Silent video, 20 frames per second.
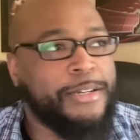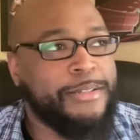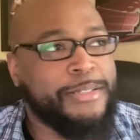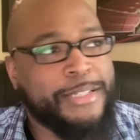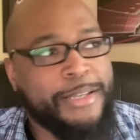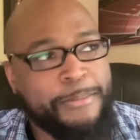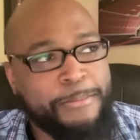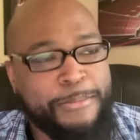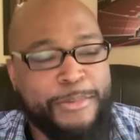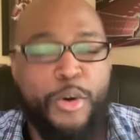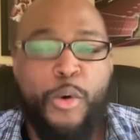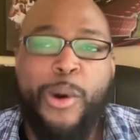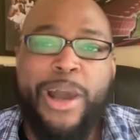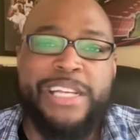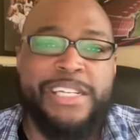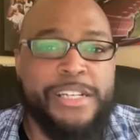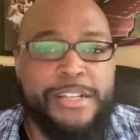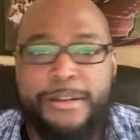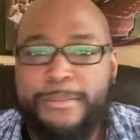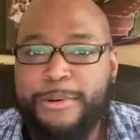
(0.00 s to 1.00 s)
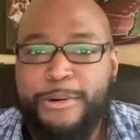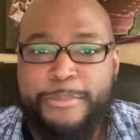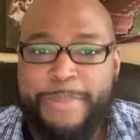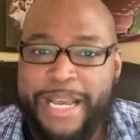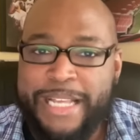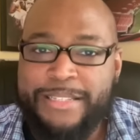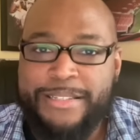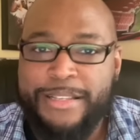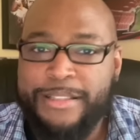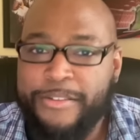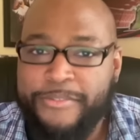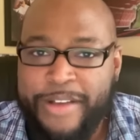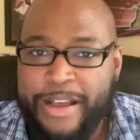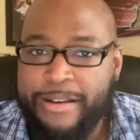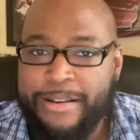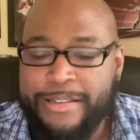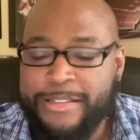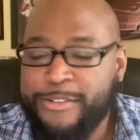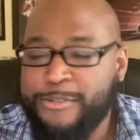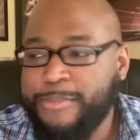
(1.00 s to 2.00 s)
some questionable bets that the
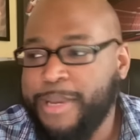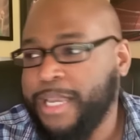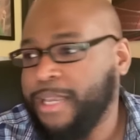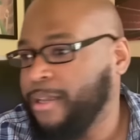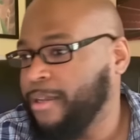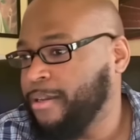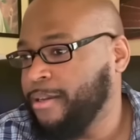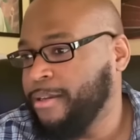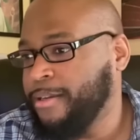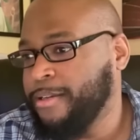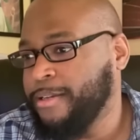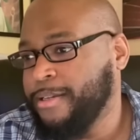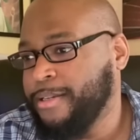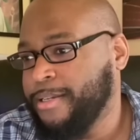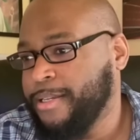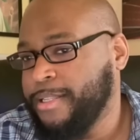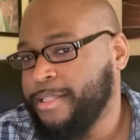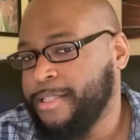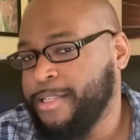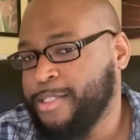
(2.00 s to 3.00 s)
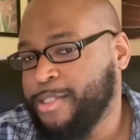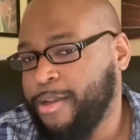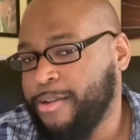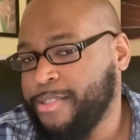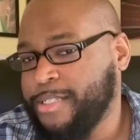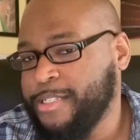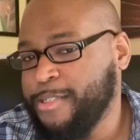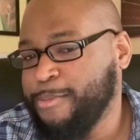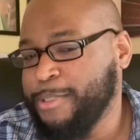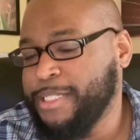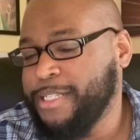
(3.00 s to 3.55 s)
Falcons are making this offseason.